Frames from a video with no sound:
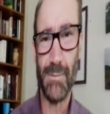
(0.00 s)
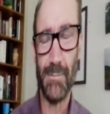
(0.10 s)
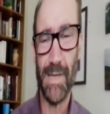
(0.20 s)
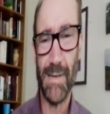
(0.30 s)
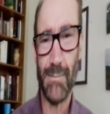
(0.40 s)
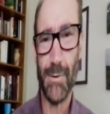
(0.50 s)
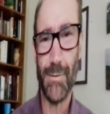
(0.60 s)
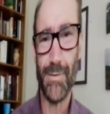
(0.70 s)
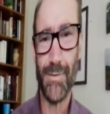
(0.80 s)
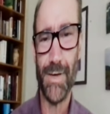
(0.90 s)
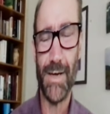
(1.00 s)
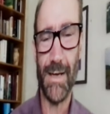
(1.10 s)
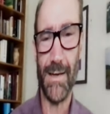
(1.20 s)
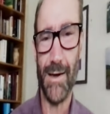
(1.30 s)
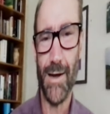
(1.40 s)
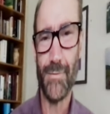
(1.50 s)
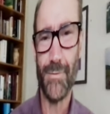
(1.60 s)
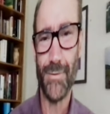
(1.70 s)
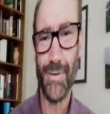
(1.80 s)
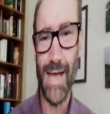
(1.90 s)
meaning we'll study hundreds of
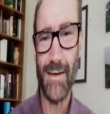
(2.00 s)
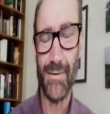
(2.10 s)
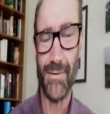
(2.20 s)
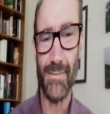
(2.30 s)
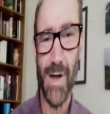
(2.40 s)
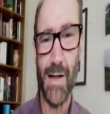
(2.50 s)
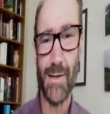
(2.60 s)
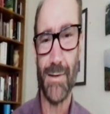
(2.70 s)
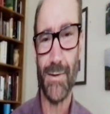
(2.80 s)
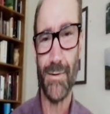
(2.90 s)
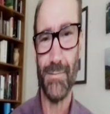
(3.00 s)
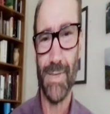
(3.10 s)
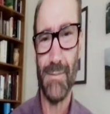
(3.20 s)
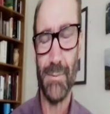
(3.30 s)
thousands of molecules in people